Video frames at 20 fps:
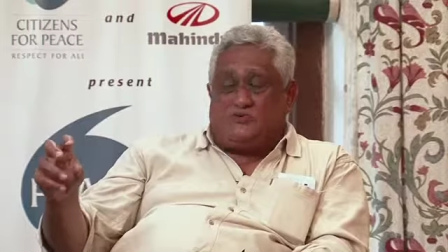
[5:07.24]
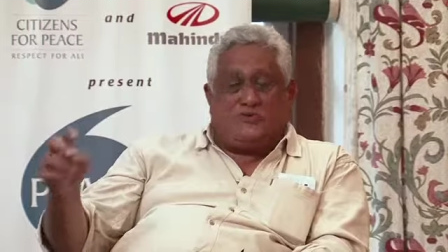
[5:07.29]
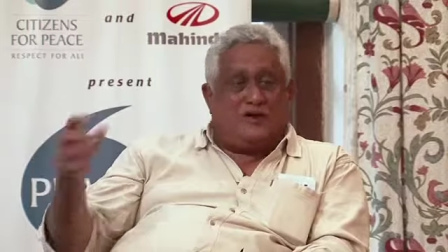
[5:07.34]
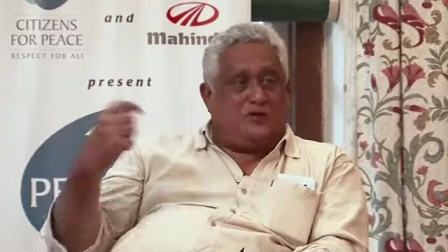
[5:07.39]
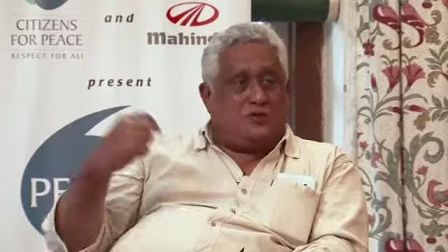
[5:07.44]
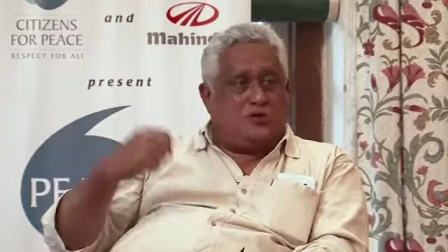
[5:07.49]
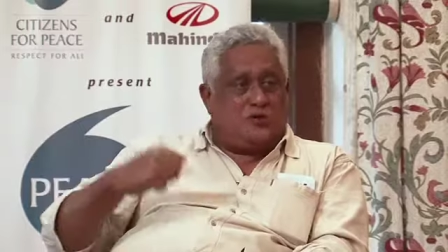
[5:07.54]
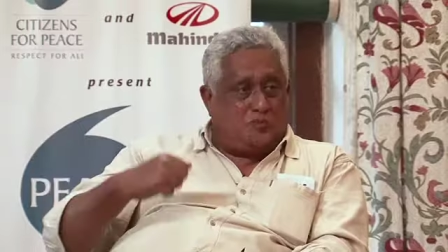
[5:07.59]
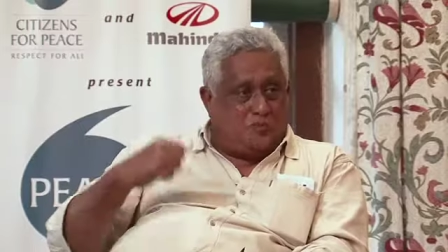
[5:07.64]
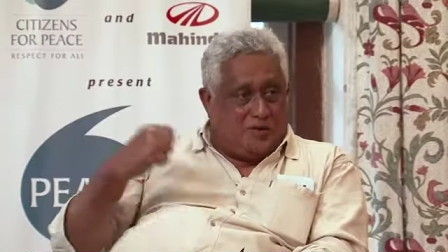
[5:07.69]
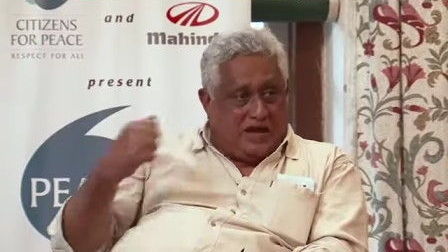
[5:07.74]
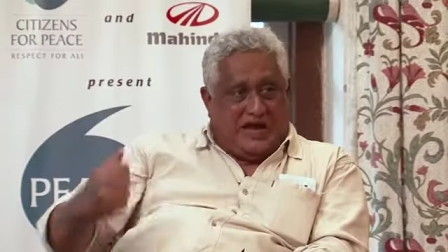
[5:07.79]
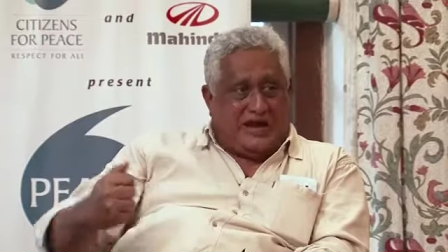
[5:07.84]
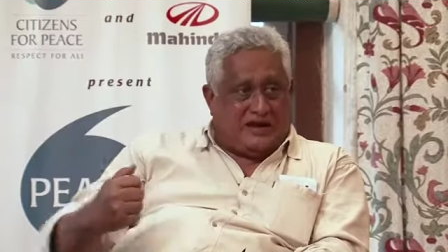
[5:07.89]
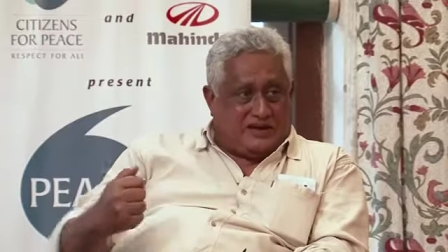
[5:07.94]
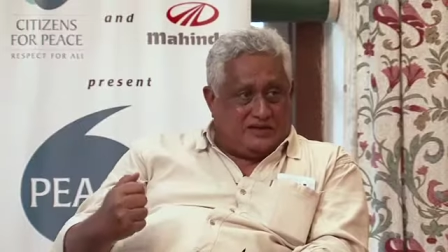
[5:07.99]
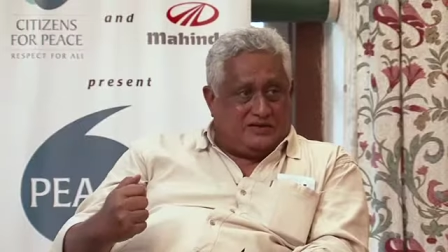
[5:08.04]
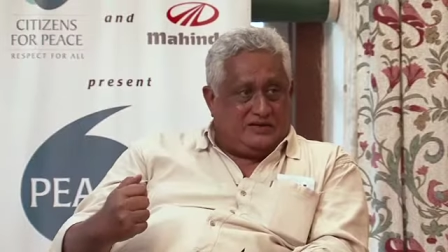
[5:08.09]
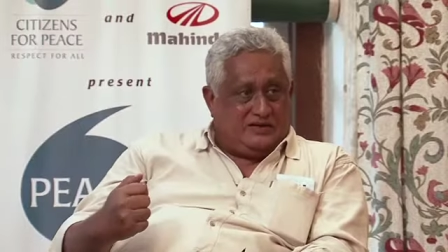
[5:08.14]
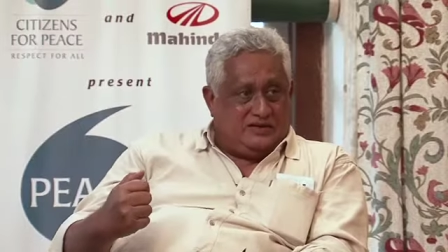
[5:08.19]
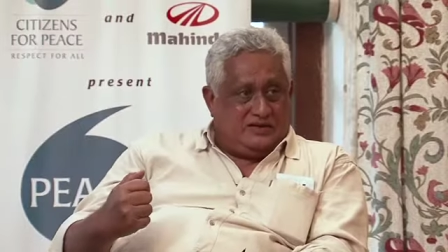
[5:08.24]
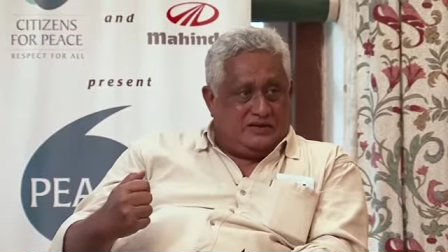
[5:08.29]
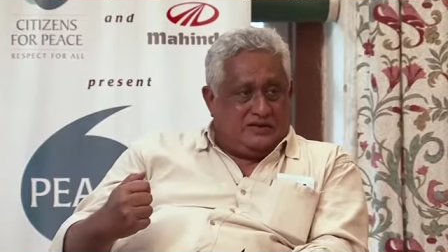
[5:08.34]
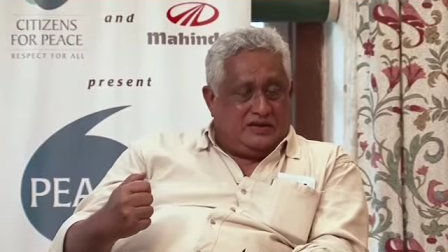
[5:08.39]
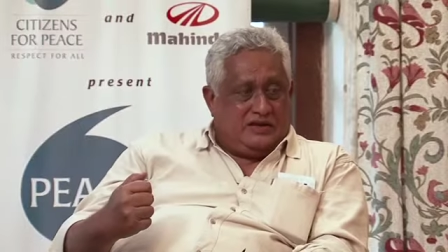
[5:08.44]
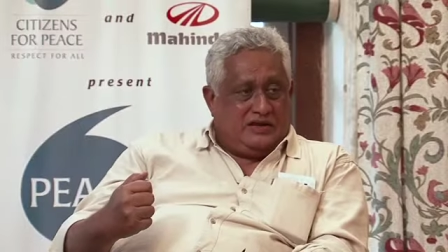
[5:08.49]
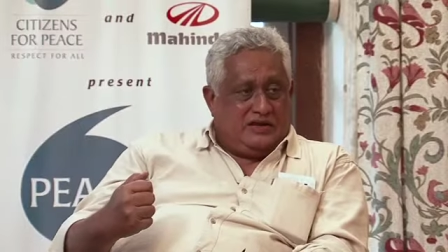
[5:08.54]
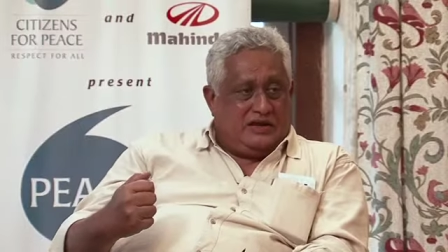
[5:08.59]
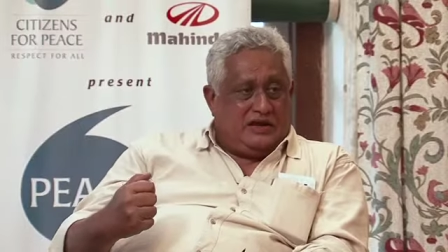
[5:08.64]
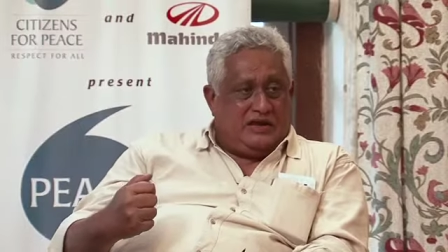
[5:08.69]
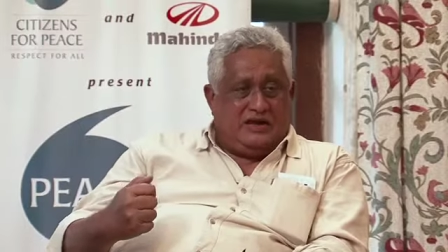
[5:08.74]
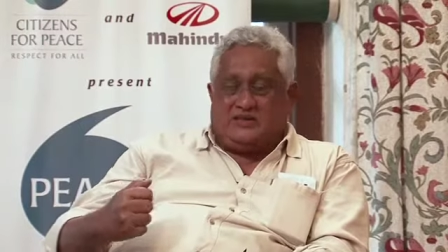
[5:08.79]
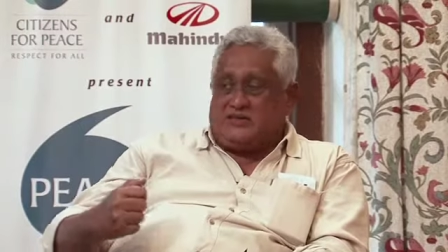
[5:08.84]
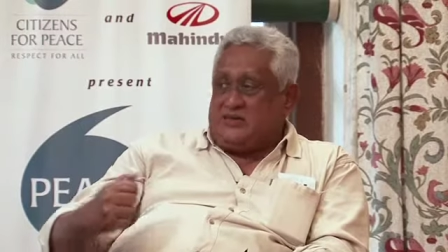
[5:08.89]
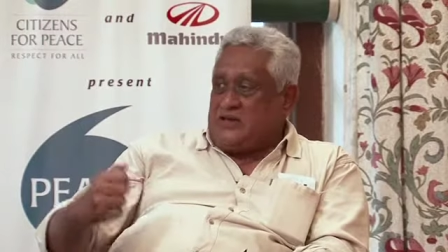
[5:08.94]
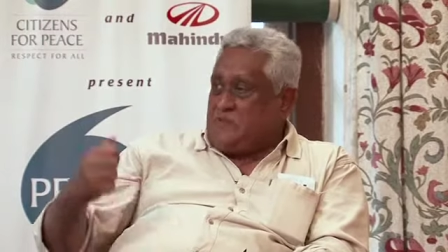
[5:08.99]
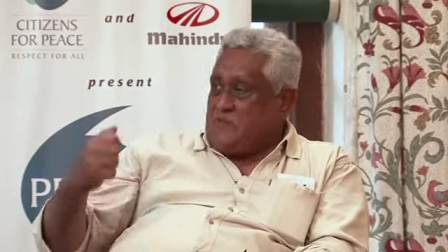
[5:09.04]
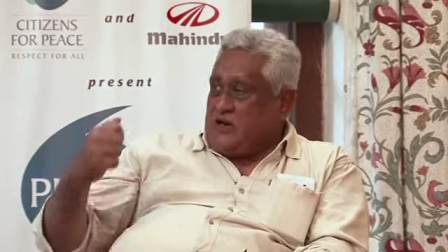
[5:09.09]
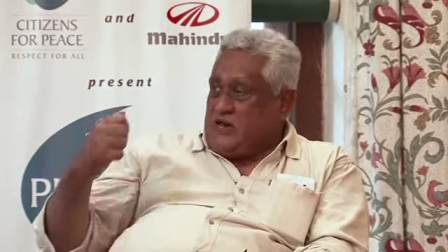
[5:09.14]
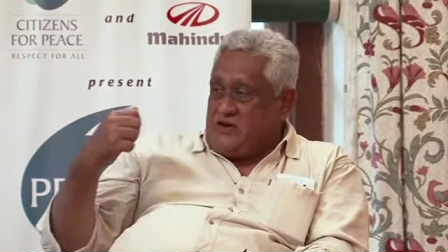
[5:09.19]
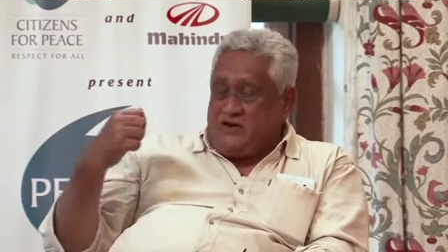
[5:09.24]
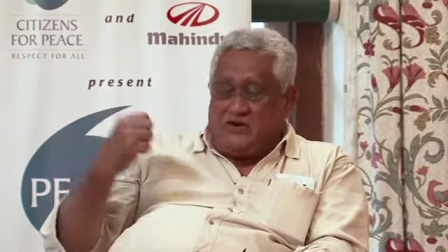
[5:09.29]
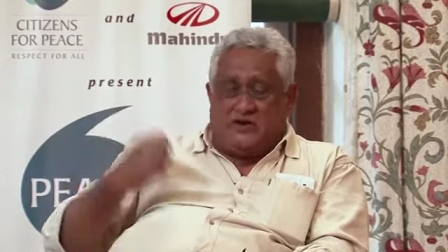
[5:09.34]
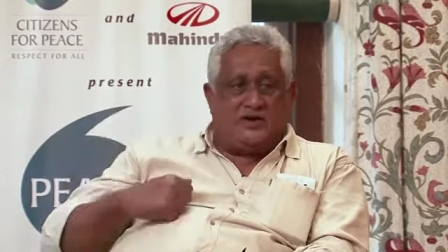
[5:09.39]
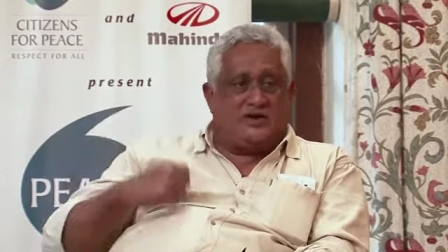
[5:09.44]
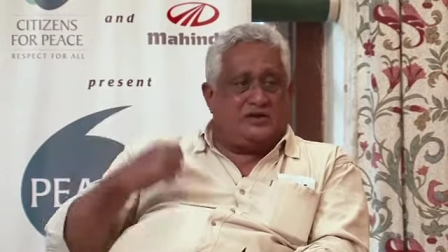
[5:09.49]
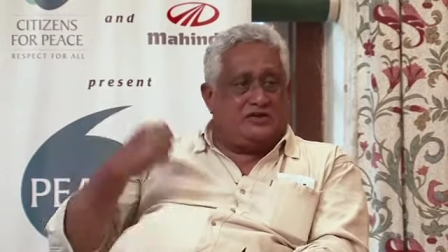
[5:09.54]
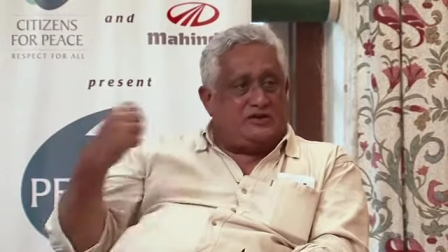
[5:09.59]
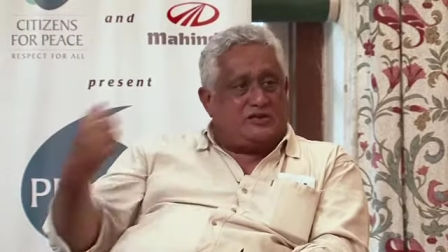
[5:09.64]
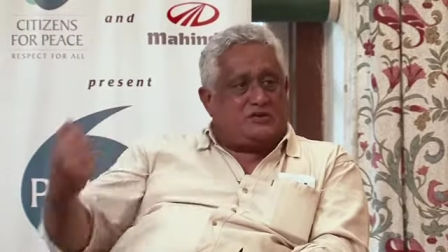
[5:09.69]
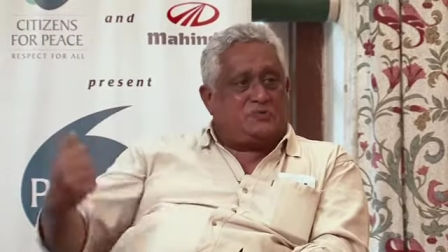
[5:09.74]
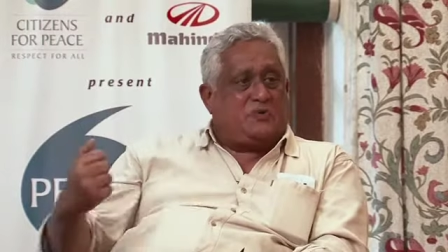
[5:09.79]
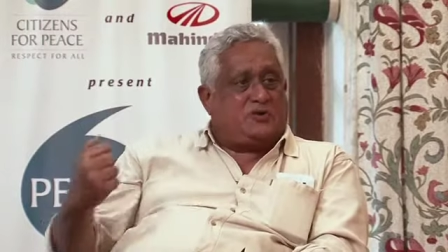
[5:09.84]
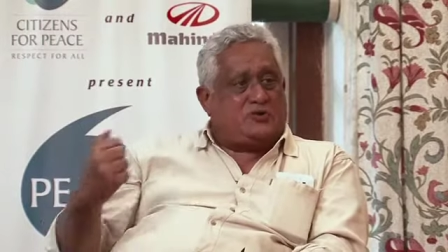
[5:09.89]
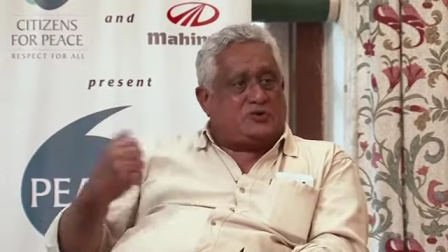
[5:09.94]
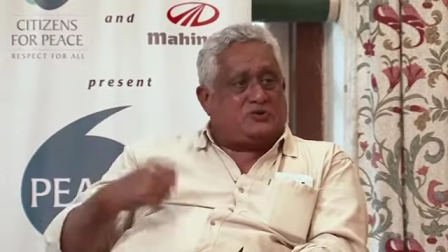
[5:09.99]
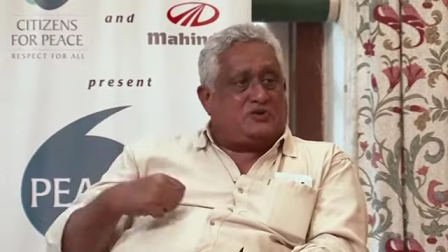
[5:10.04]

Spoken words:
if I go back, is that my real response